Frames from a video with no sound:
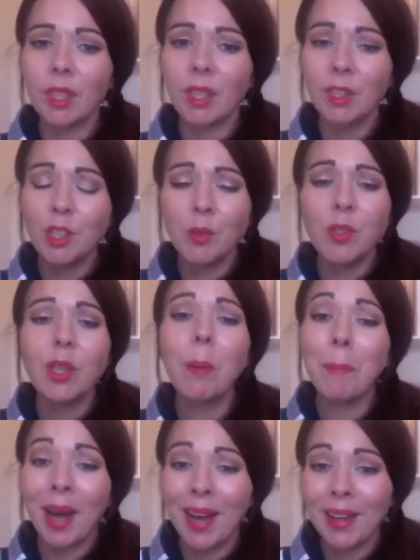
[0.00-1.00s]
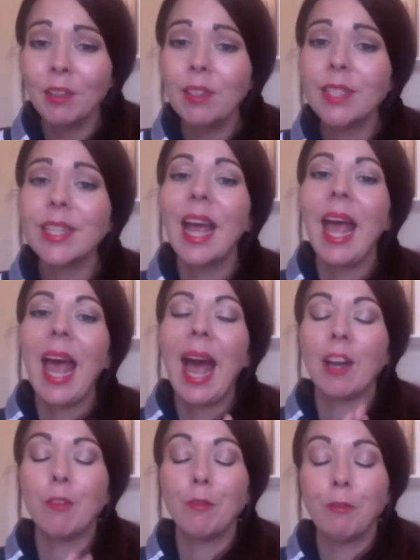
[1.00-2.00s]
use a mild
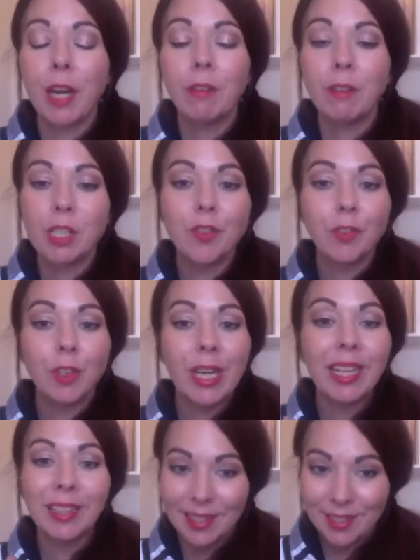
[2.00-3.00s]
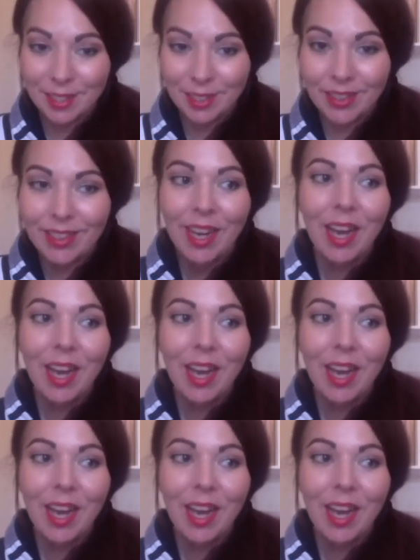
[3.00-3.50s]
and a fragrance-free cleanser.